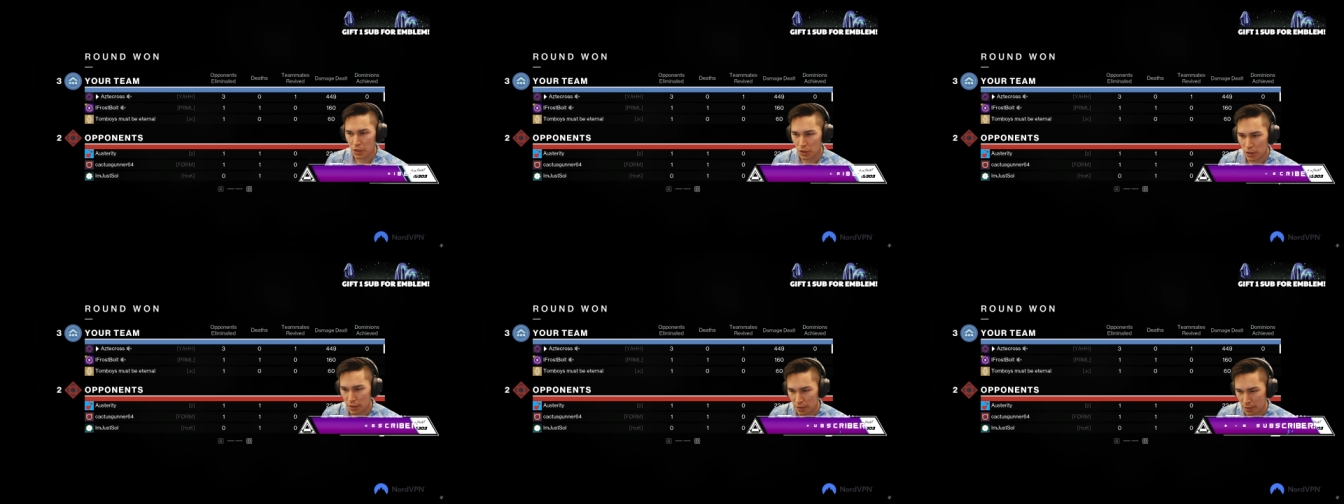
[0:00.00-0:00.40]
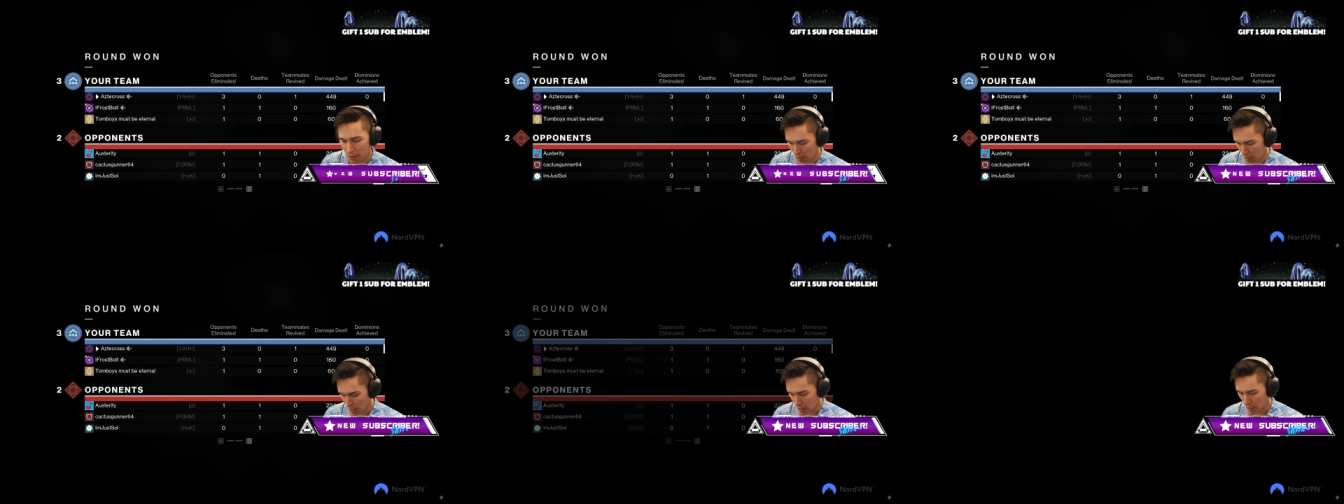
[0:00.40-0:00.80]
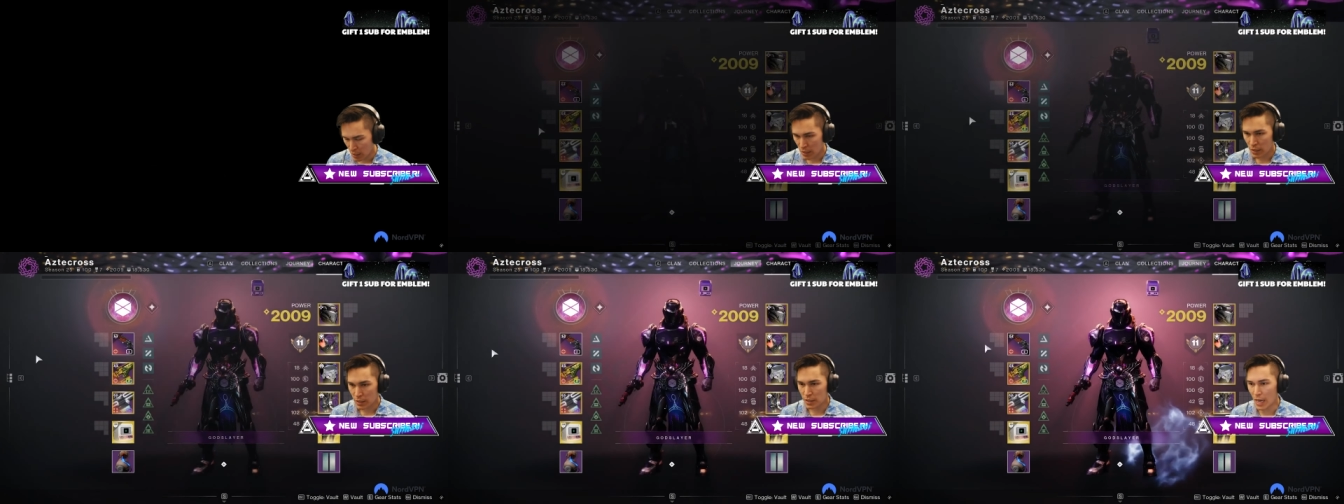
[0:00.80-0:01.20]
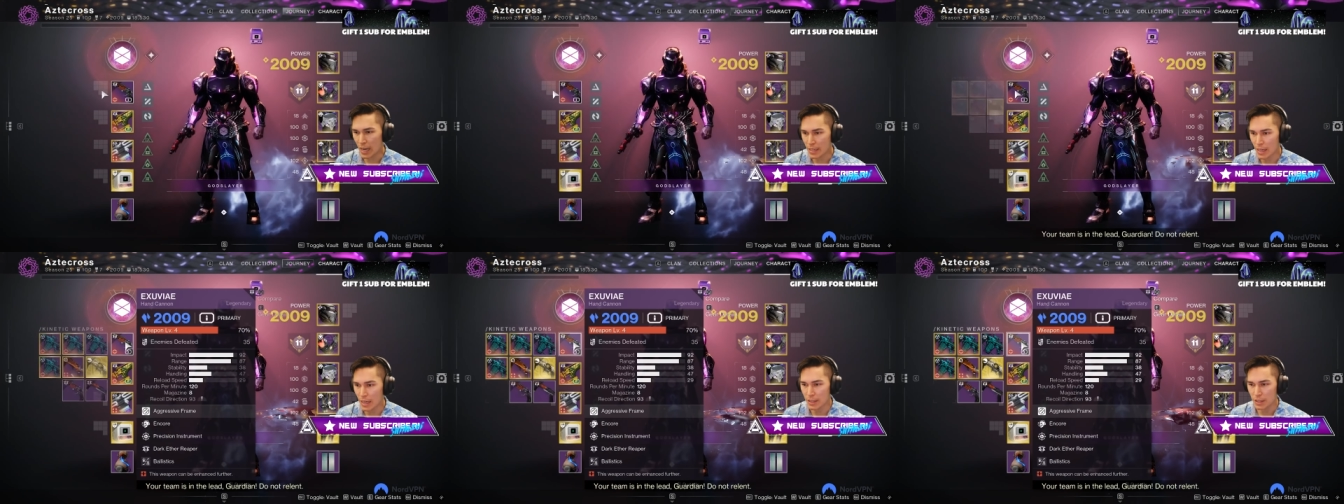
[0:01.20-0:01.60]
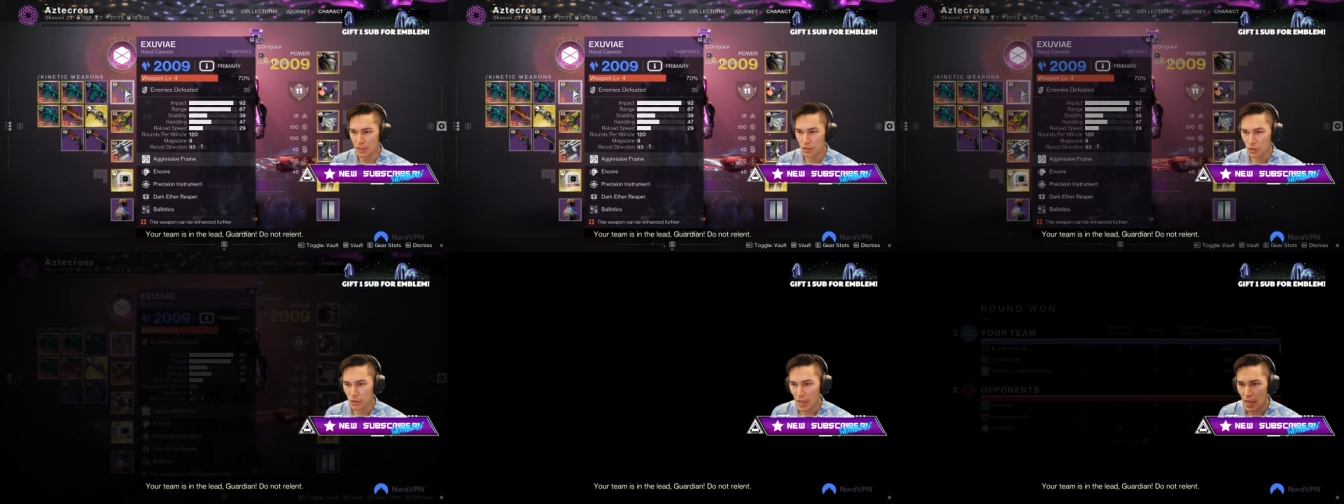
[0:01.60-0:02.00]
good. One, the new one? Yeah, yeah. The
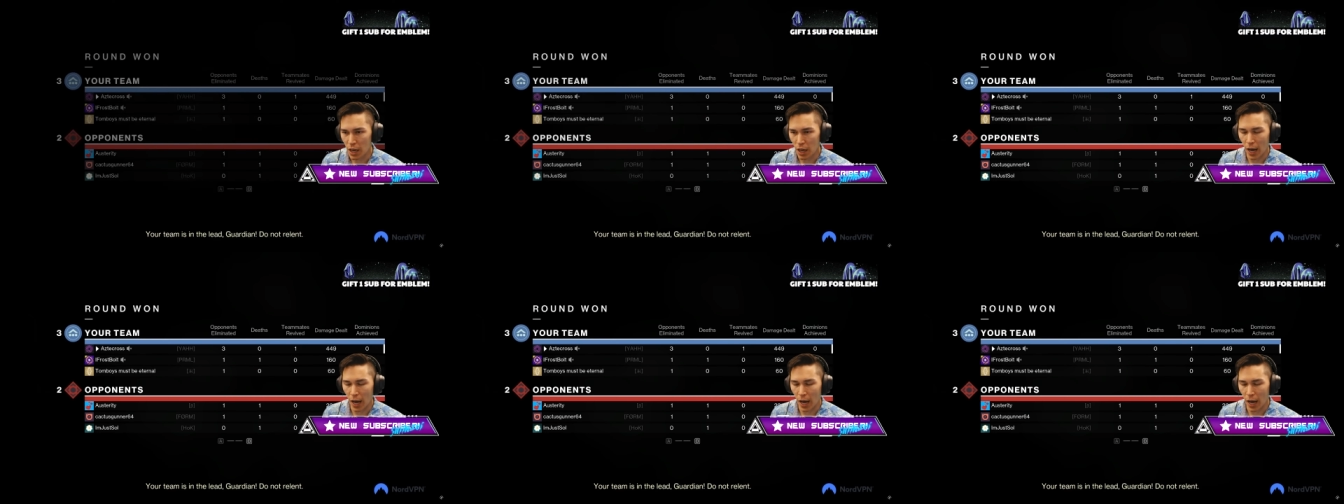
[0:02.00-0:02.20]
Exuviae.